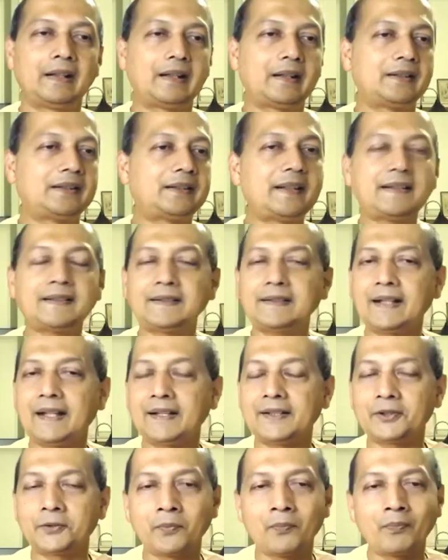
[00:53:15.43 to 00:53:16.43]
Just
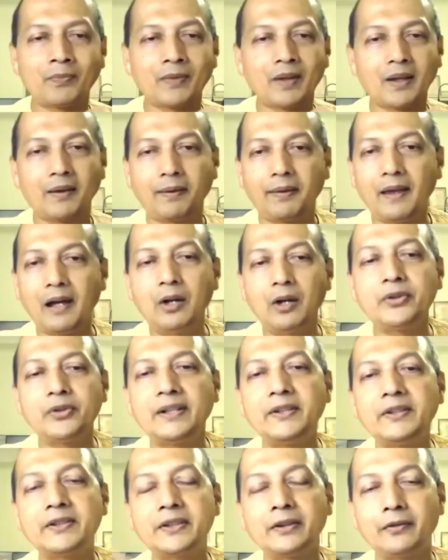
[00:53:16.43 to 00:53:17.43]
as
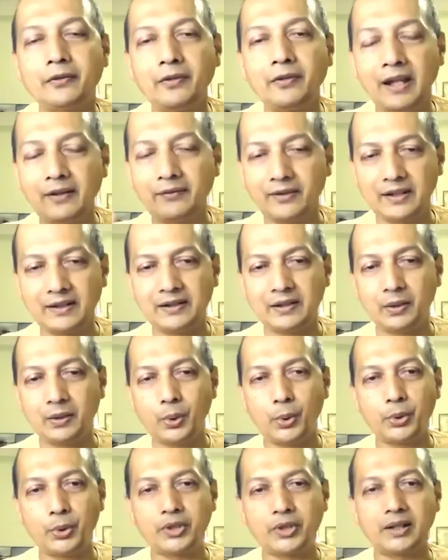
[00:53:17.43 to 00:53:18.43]
thousands of waves in the
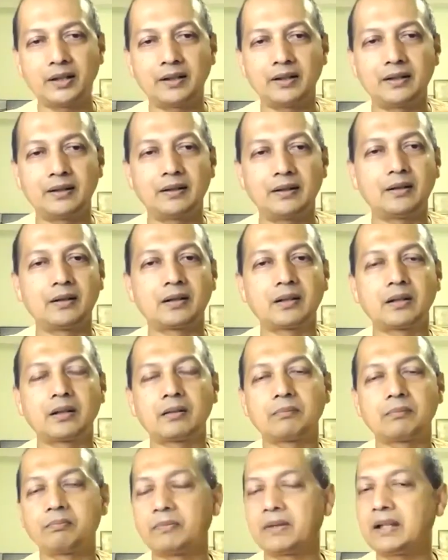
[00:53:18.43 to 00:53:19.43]
ocean,
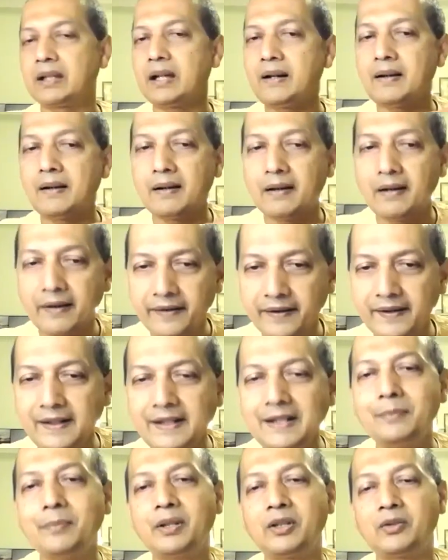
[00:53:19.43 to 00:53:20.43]
they are
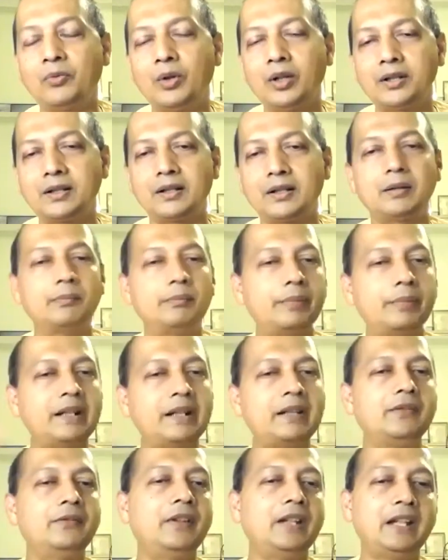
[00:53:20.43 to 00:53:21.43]
nothing but water.
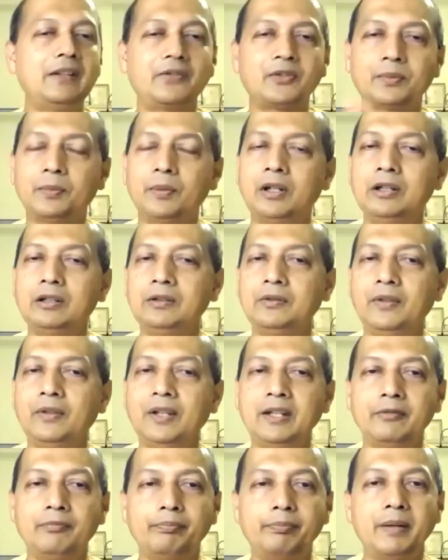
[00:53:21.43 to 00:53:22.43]
Big wave, small
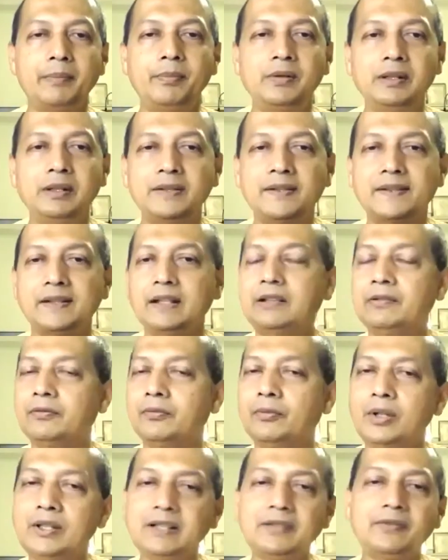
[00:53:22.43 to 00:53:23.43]
wave, bubble, surf,
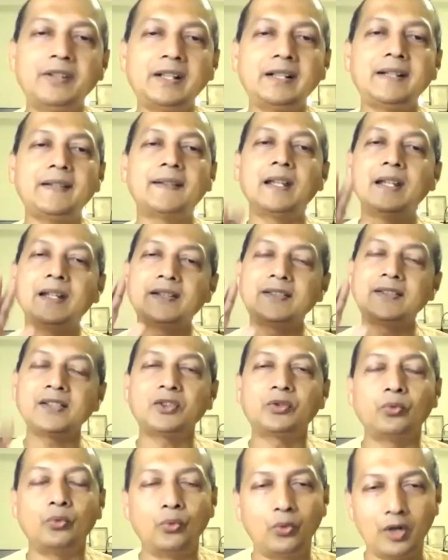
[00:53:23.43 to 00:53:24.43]
whatever it is, it's
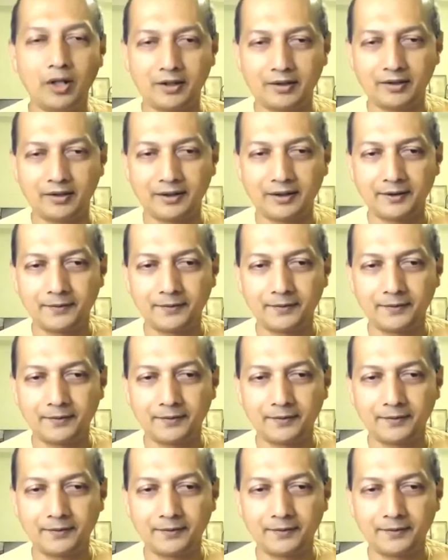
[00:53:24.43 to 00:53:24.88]
just water.